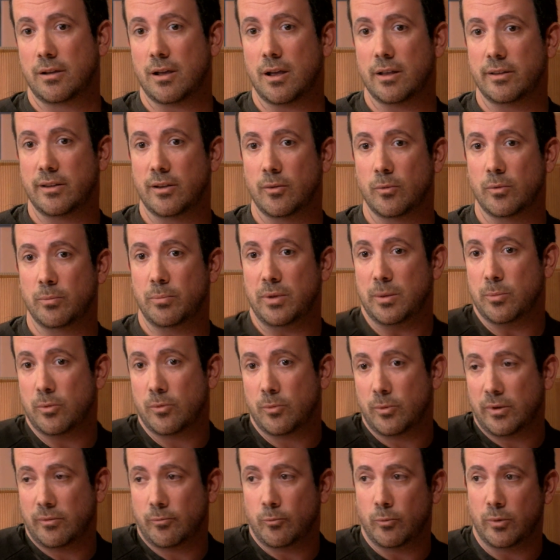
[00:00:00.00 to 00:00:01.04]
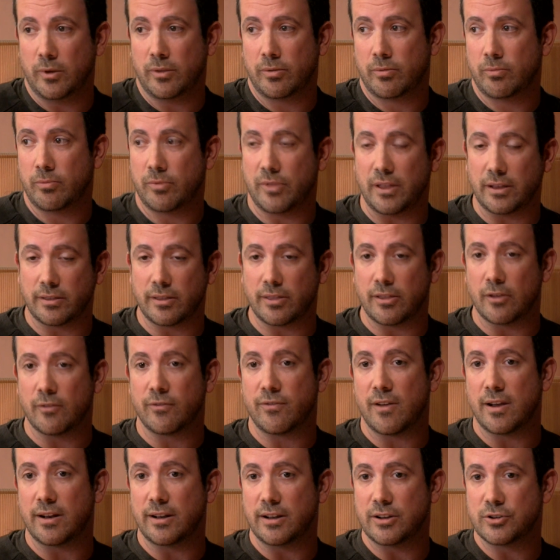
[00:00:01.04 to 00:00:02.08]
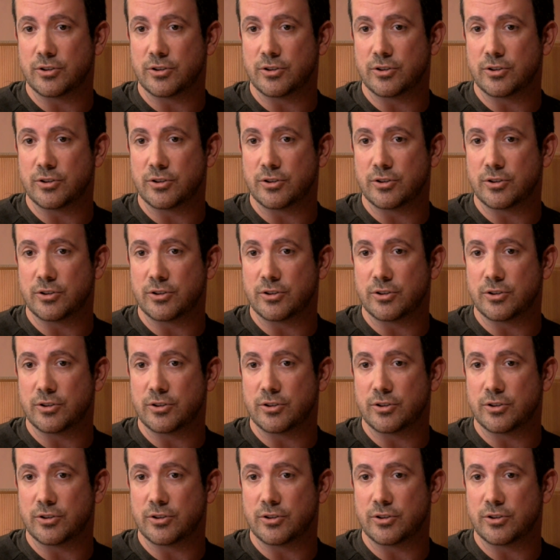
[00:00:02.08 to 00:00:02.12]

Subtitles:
content with people. We think they'll find it